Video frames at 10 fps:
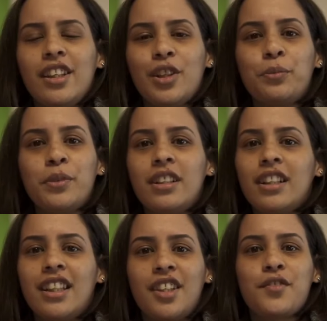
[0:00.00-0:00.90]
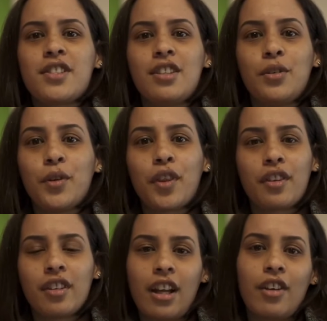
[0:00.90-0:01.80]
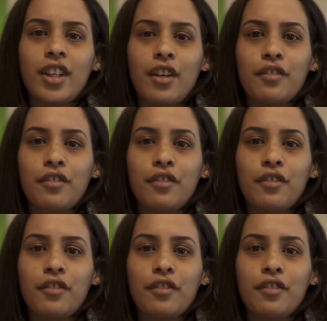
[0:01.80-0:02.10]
YOMA gives youth around